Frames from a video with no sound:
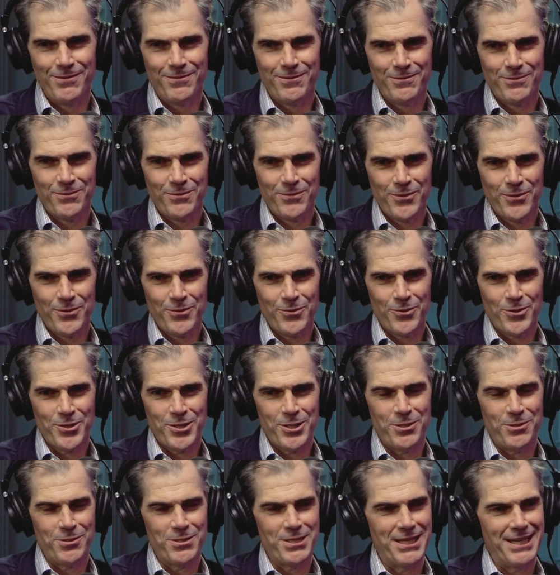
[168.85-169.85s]
Yep. We're
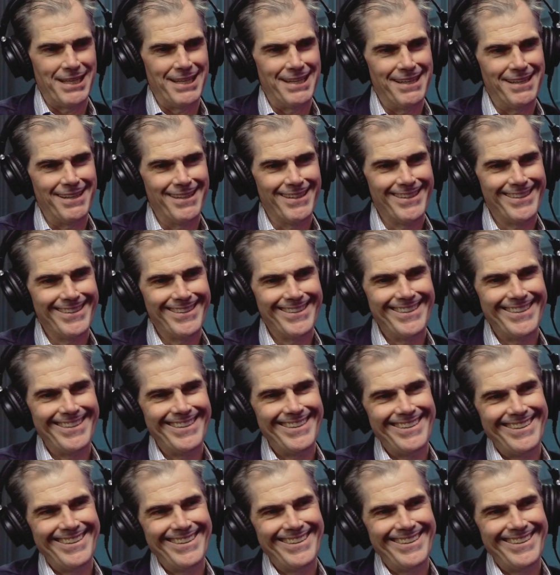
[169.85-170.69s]
still sitting here. Yep.